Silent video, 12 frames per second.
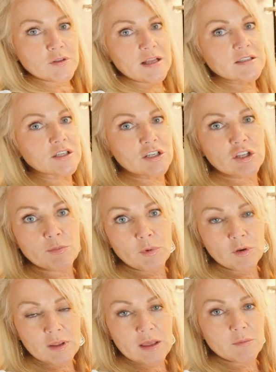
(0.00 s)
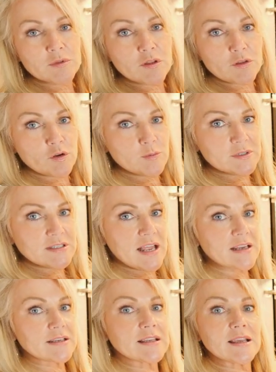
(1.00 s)
That's going to communicate with the
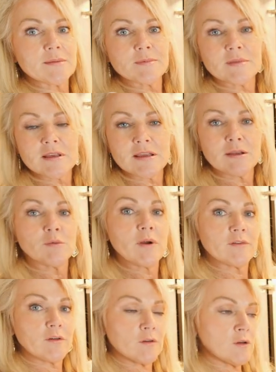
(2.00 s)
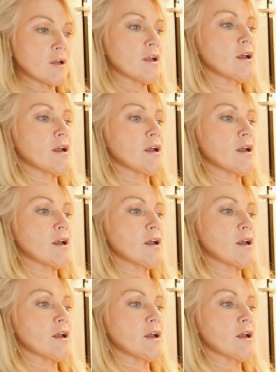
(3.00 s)
thermostat to keep the Revel